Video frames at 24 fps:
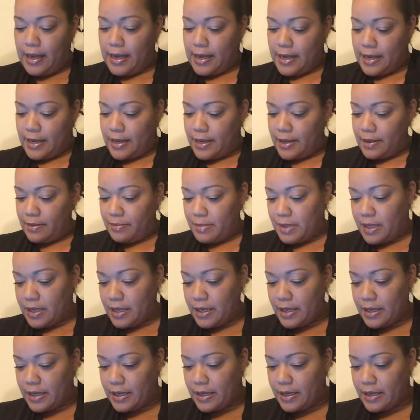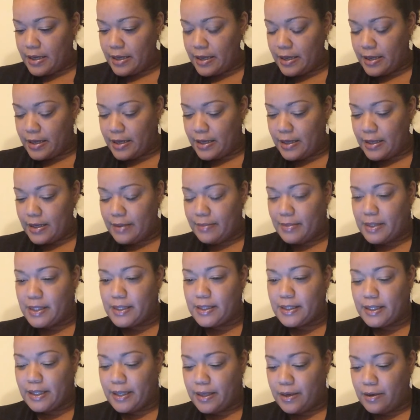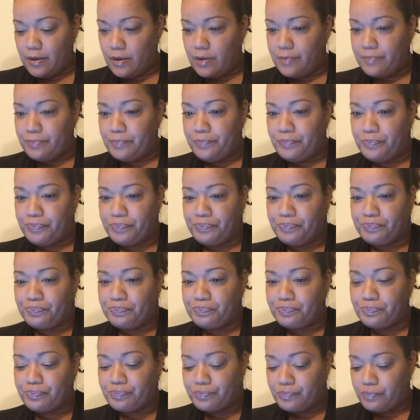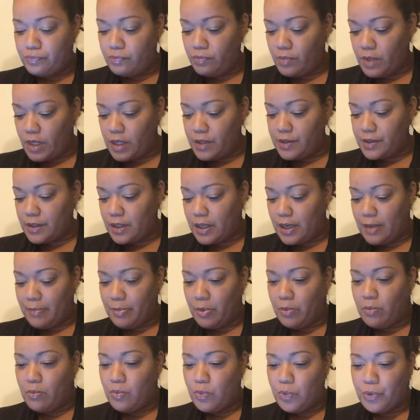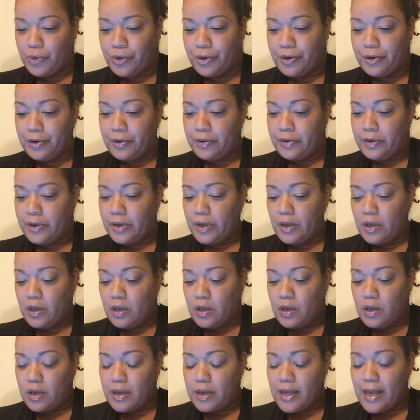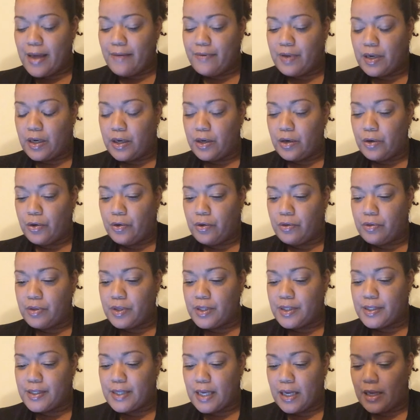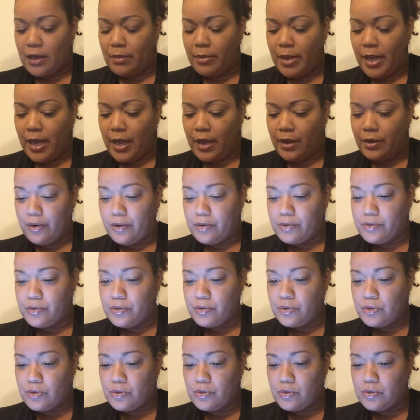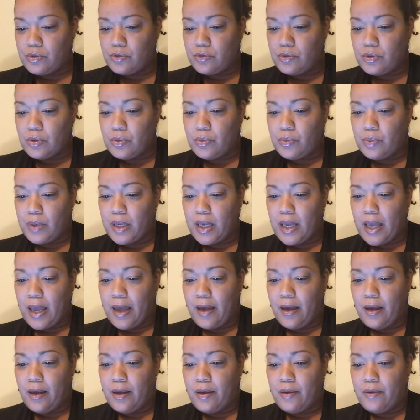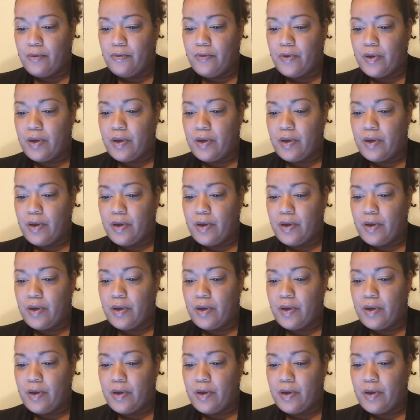Let me see here. There's a couple more Heaven and Earth design patterns. We have